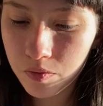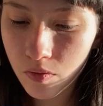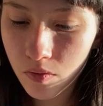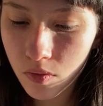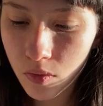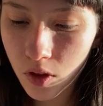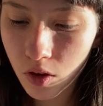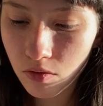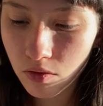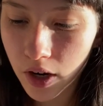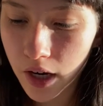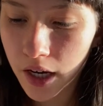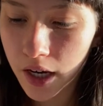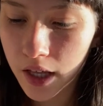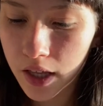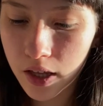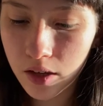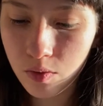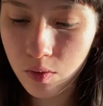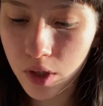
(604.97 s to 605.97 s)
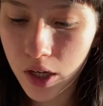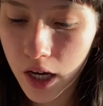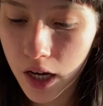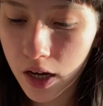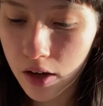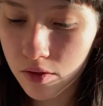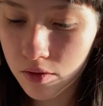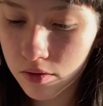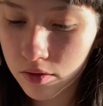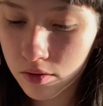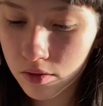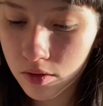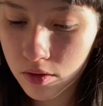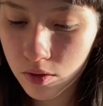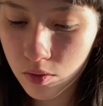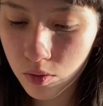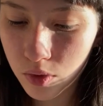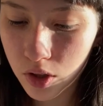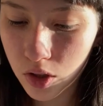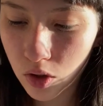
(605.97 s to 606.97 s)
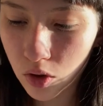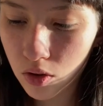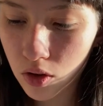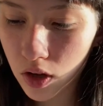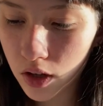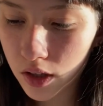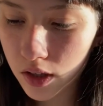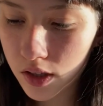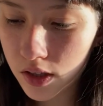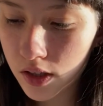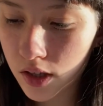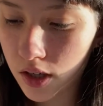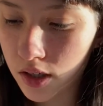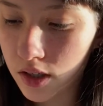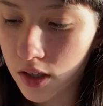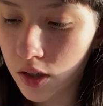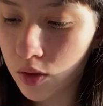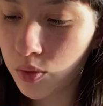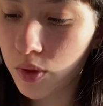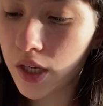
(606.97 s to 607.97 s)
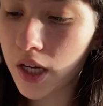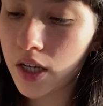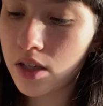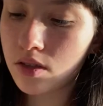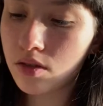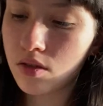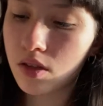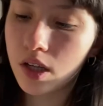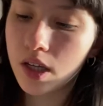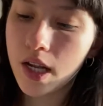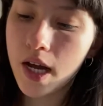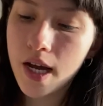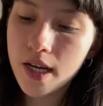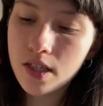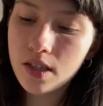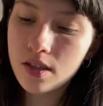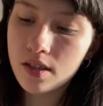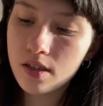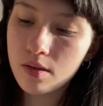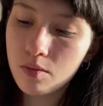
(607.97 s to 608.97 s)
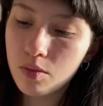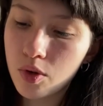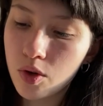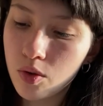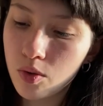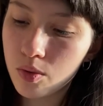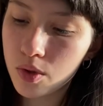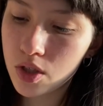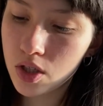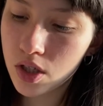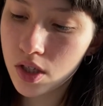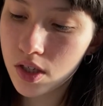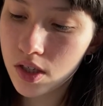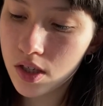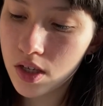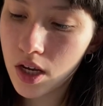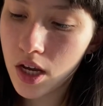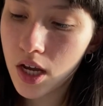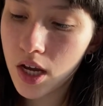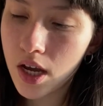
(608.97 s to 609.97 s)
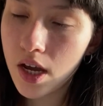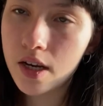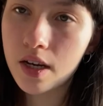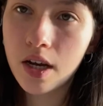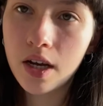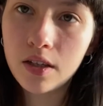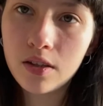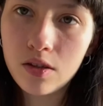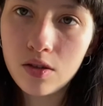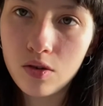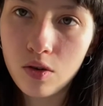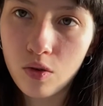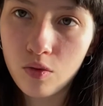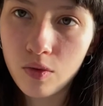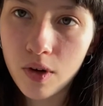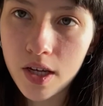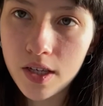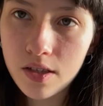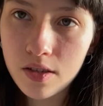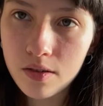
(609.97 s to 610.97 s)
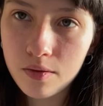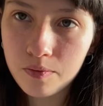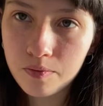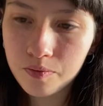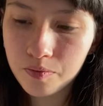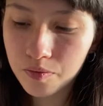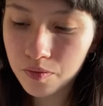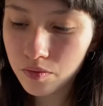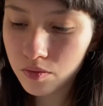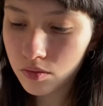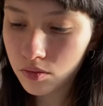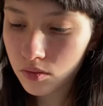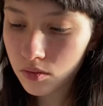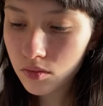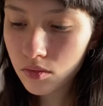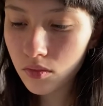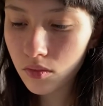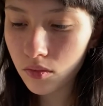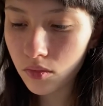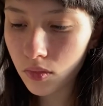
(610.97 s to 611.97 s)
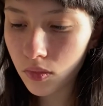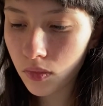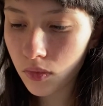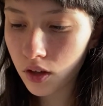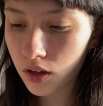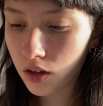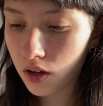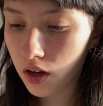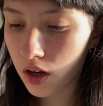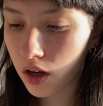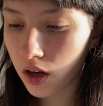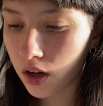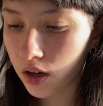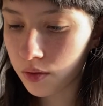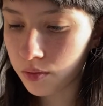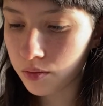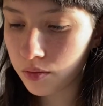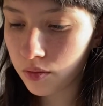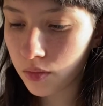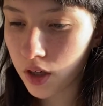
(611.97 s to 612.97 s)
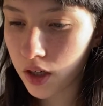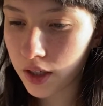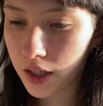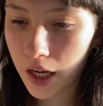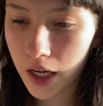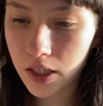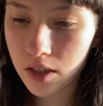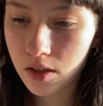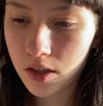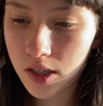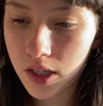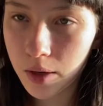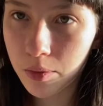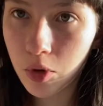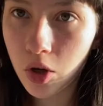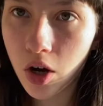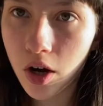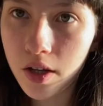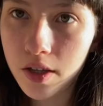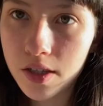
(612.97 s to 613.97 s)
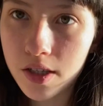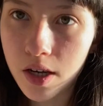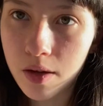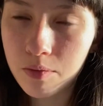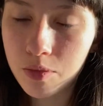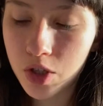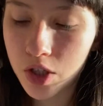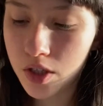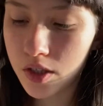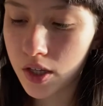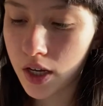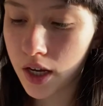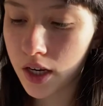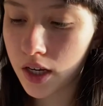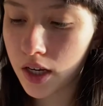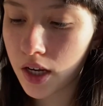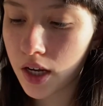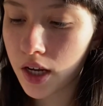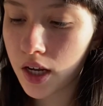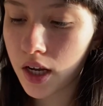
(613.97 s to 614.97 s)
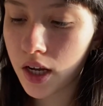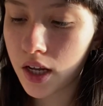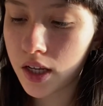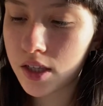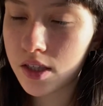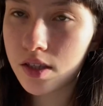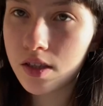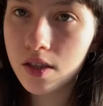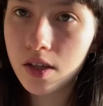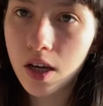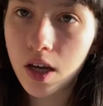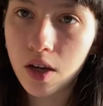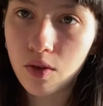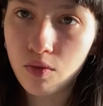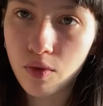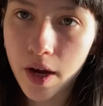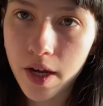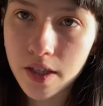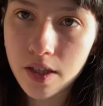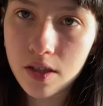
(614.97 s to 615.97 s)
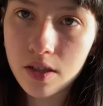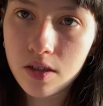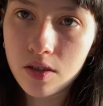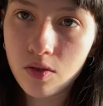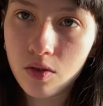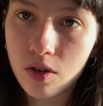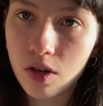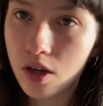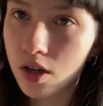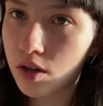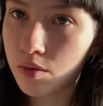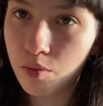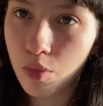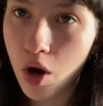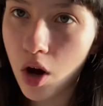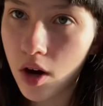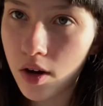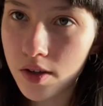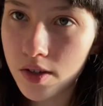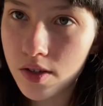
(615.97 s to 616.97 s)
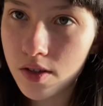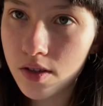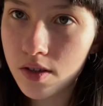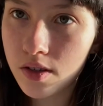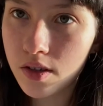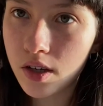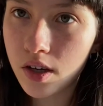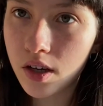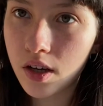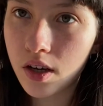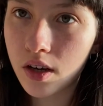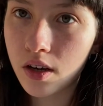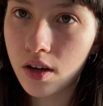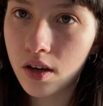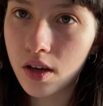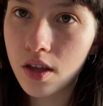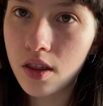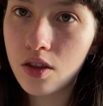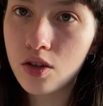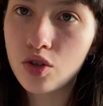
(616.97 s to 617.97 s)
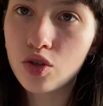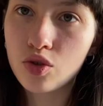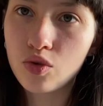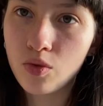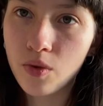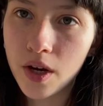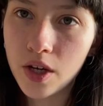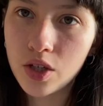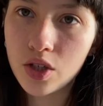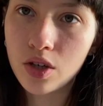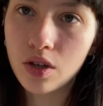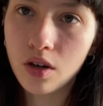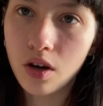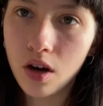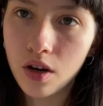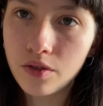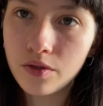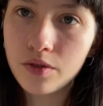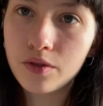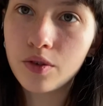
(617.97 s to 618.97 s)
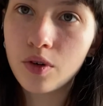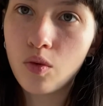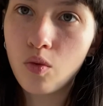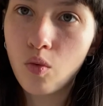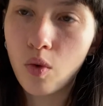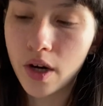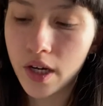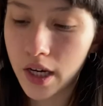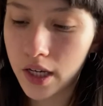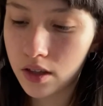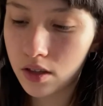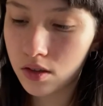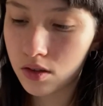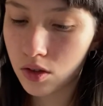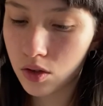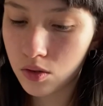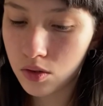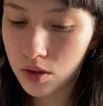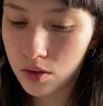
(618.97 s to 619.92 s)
Right, and then we know all this until we get to the last symbol, which is an eighth note rest. Again, same concept, just that it's a rest or a pause in the duration of 1/8 note.